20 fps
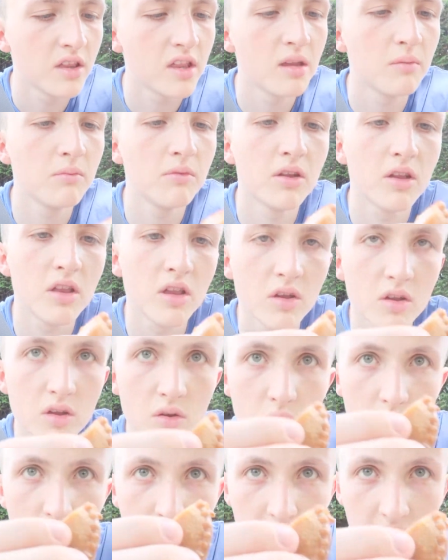similar to
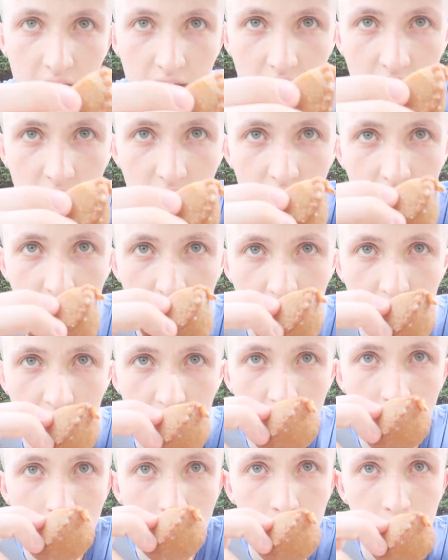the one I had at
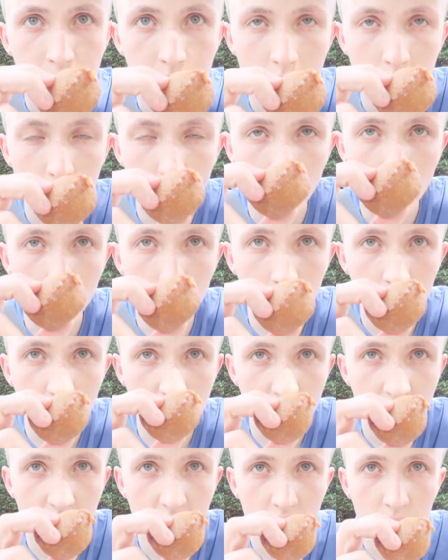the old
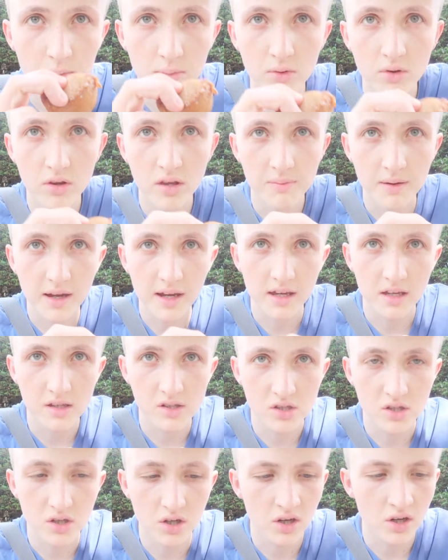stables back
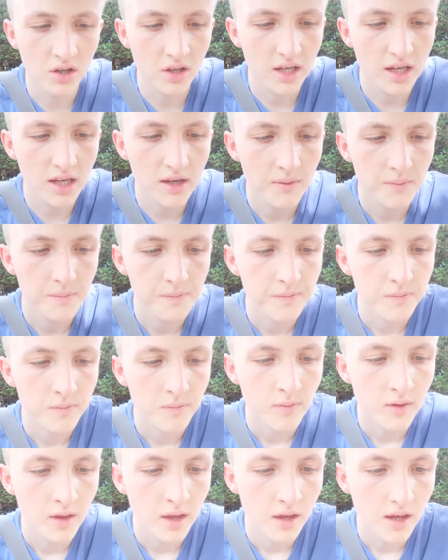in Charlie.
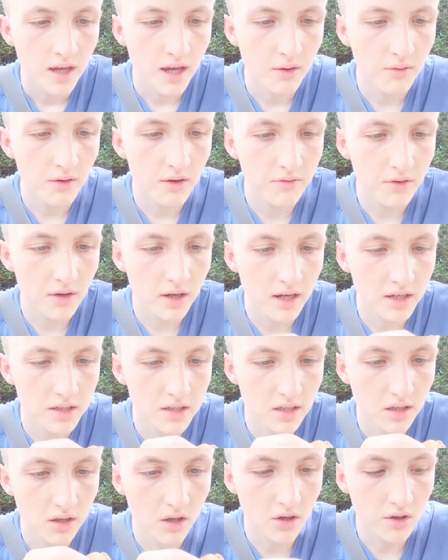However, I
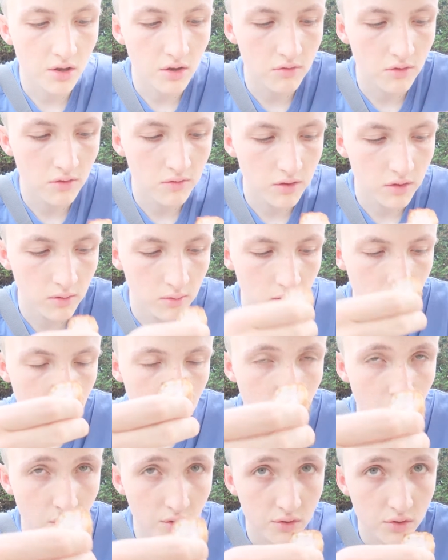shall also review
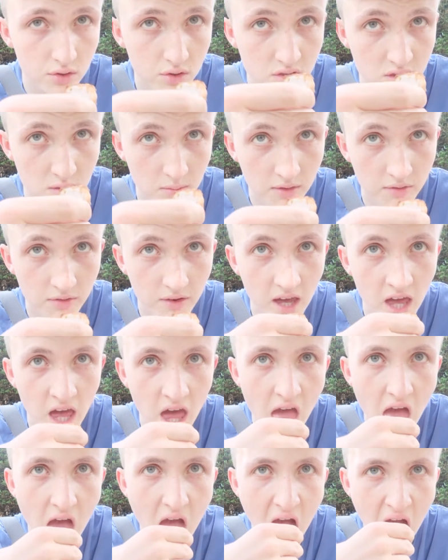this one, just to be
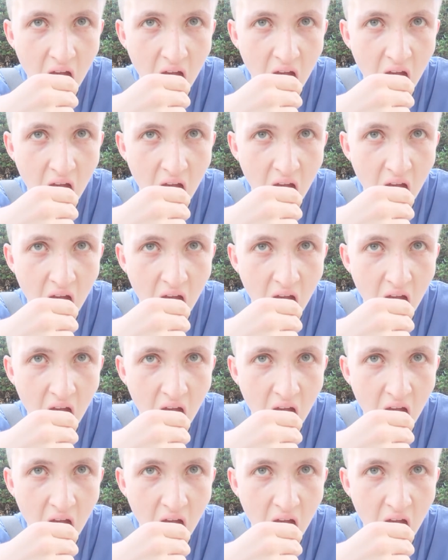fair.